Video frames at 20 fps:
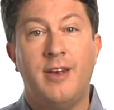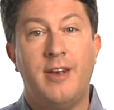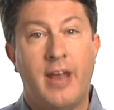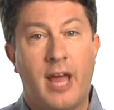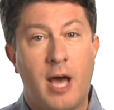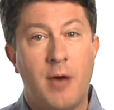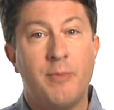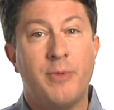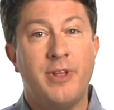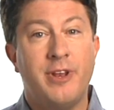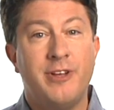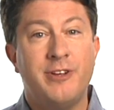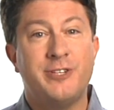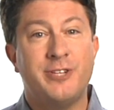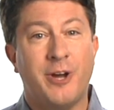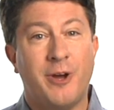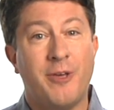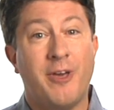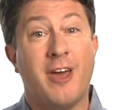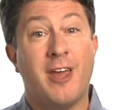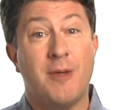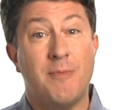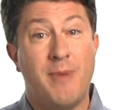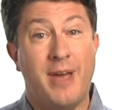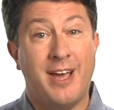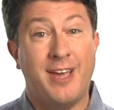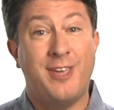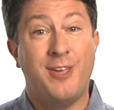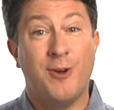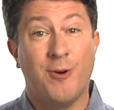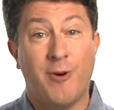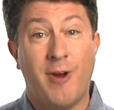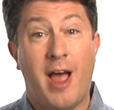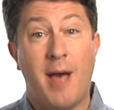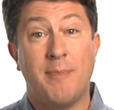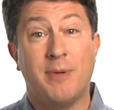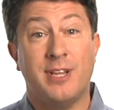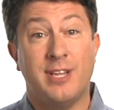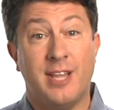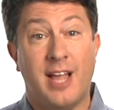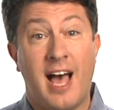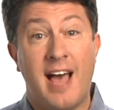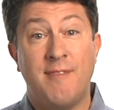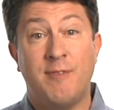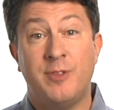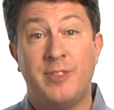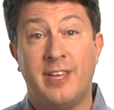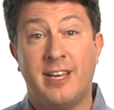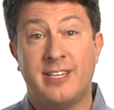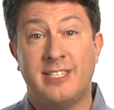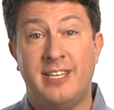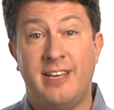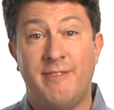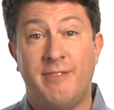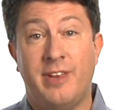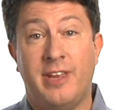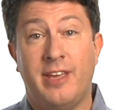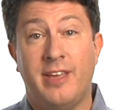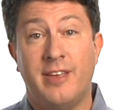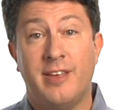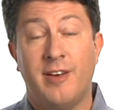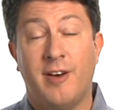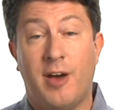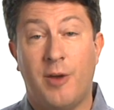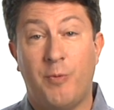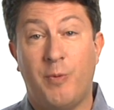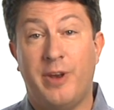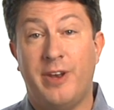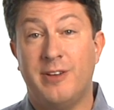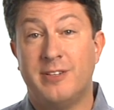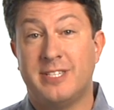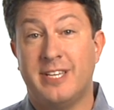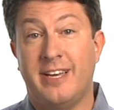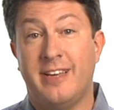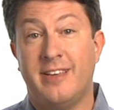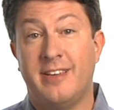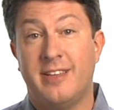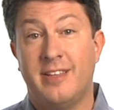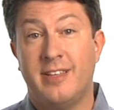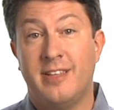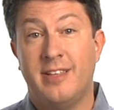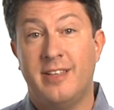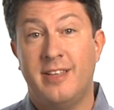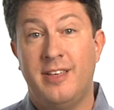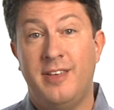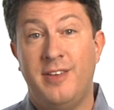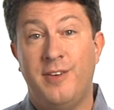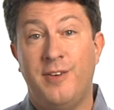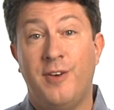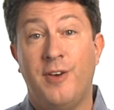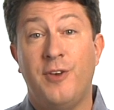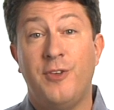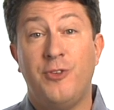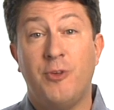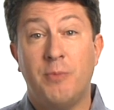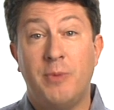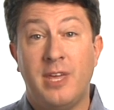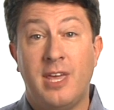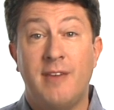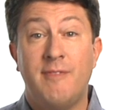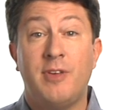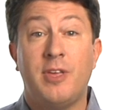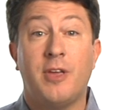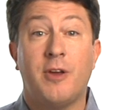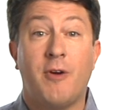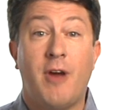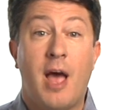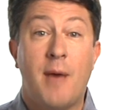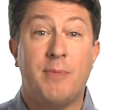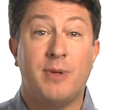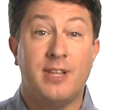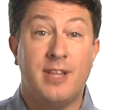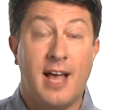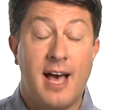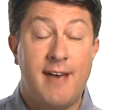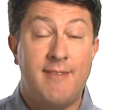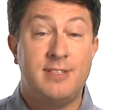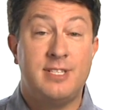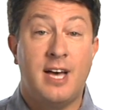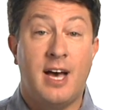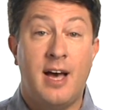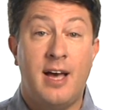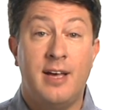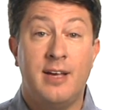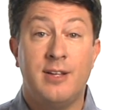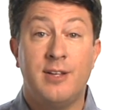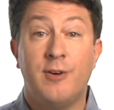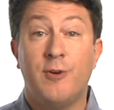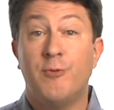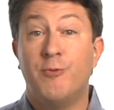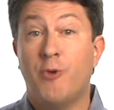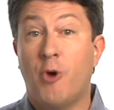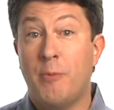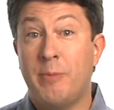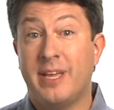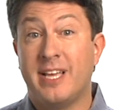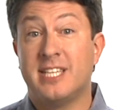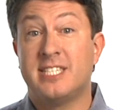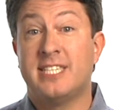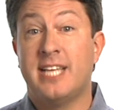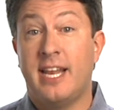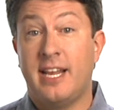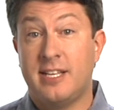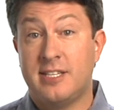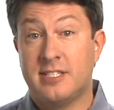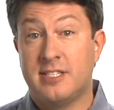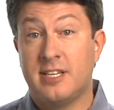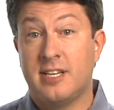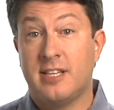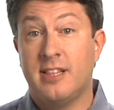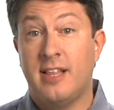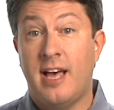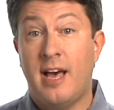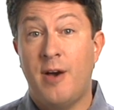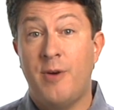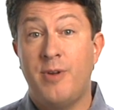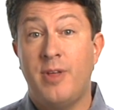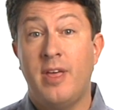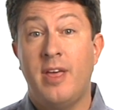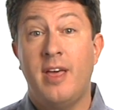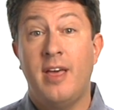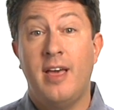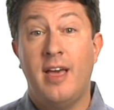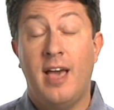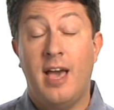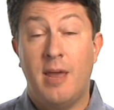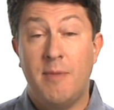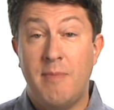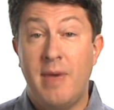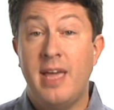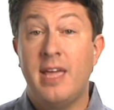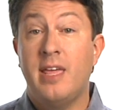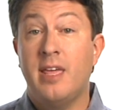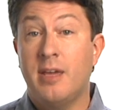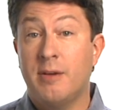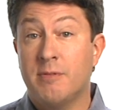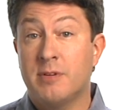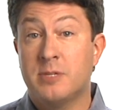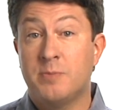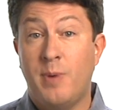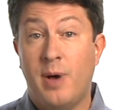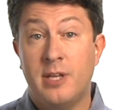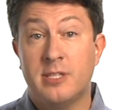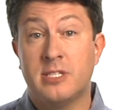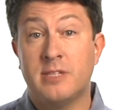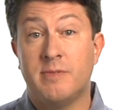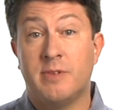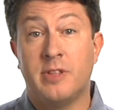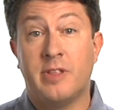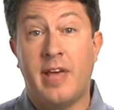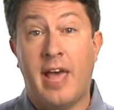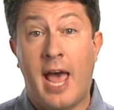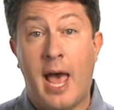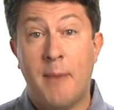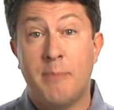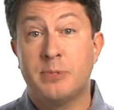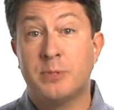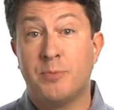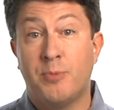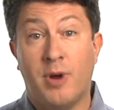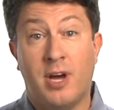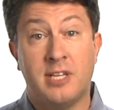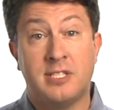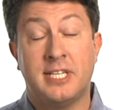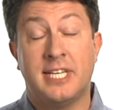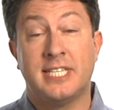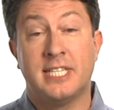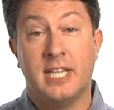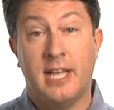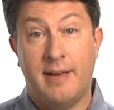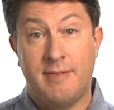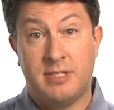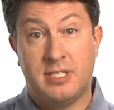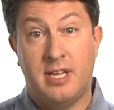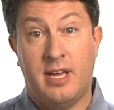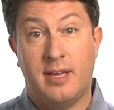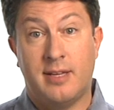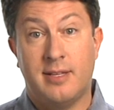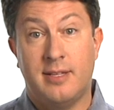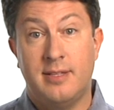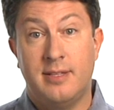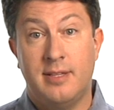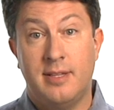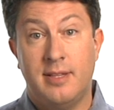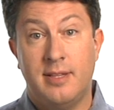Now I'm going to show you how to make your app alive with activity in Windows 8. You'll be giving your app a live tile, roaming its settings to the cloud, and making it responsive to the app's process lifecycle.